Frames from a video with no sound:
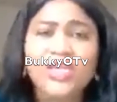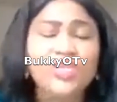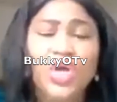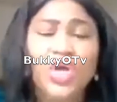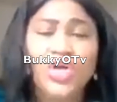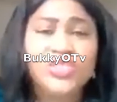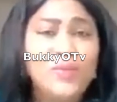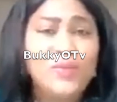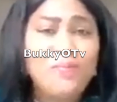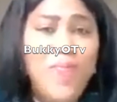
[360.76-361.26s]

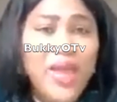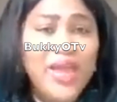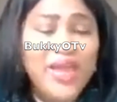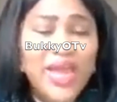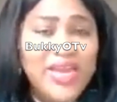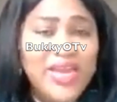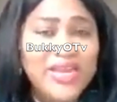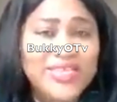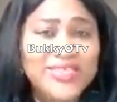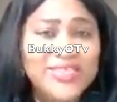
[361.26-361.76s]
It
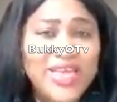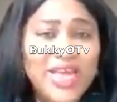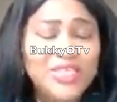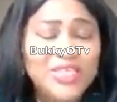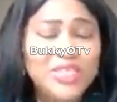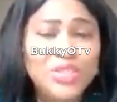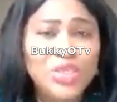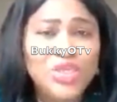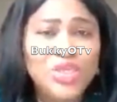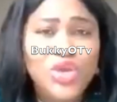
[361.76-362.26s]
doesn't make any
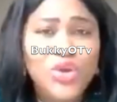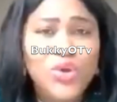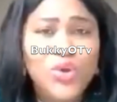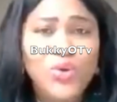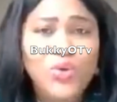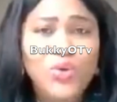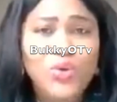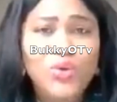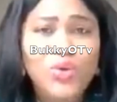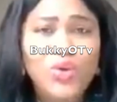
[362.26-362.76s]
sense
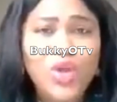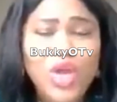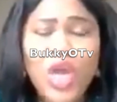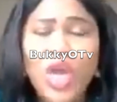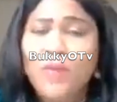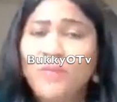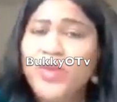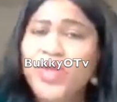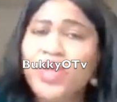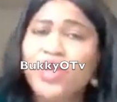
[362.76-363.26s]
to you